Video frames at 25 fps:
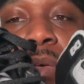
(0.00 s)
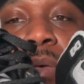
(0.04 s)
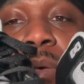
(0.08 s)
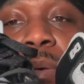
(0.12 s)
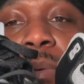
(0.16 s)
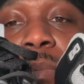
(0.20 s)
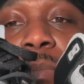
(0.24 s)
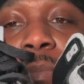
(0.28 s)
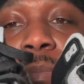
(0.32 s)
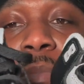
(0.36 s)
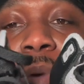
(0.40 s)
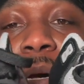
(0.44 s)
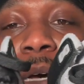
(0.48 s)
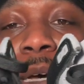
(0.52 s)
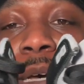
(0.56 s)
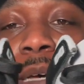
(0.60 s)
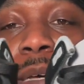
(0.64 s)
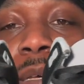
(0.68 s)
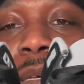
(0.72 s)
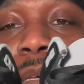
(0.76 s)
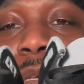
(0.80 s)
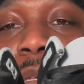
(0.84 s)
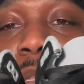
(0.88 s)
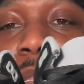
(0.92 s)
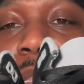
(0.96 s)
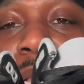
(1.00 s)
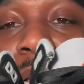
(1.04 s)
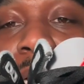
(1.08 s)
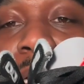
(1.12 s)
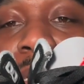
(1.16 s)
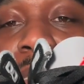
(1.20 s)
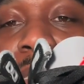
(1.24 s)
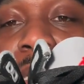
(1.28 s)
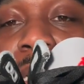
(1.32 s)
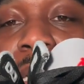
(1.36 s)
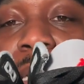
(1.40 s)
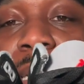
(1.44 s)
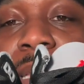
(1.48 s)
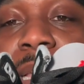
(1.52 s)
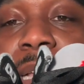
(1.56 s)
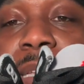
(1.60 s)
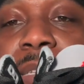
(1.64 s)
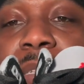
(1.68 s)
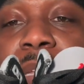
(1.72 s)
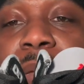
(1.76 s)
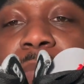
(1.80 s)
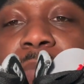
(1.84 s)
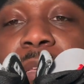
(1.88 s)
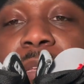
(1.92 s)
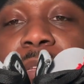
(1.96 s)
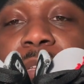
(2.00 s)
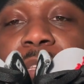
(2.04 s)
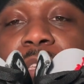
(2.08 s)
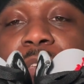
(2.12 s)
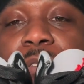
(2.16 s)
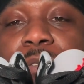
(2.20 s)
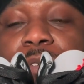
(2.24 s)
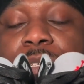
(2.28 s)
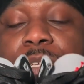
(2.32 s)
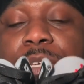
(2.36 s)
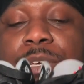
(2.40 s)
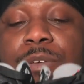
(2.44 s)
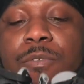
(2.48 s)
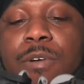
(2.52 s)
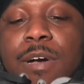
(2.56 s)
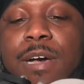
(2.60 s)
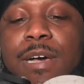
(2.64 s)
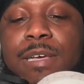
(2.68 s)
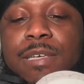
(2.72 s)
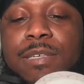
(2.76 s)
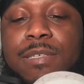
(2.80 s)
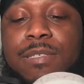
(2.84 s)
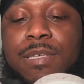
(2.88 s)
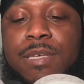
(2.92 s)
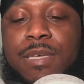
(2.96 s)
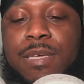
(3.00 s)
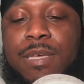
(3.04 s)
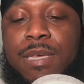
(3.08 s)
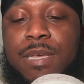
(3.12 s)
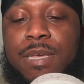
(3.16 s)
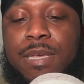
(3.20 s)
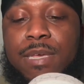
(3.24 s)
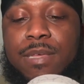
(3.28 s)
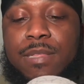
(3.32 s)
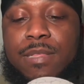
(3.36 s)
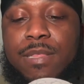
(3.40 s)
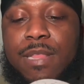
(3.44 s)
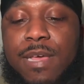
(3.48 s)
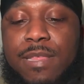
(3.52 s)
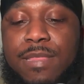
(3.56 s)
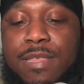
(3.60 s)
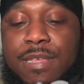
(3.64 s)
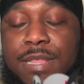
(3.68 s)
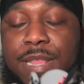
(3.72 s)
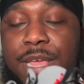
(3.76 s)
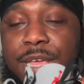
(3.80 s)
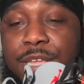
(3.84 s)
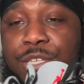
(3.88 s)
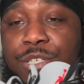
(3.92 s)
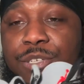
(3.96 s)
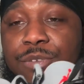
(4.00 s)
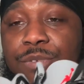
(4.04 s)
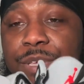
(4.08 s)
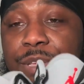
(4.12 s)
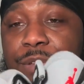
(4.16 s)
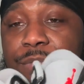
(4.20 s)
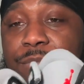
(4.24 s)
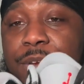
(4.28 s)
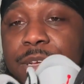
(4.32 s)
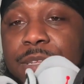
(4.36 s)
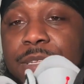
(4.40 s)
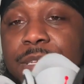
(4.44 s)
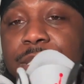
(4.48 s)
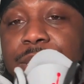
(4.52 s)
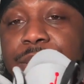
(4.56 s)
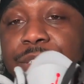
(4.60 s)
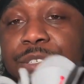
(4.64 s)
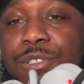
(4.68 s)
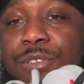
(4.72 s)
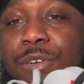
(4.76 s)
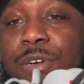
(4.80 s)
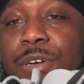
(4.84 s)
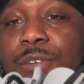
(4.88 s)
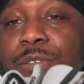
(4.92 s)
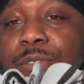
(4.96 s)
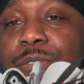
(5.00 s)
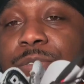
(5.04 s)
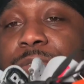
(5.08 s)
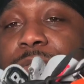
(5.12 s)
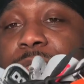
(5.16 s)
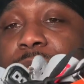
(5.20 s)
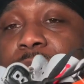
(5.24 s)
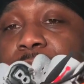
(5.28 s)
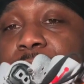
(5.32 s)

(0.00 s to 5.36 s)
But like I said, that's something QC wise, nothing that you can really control.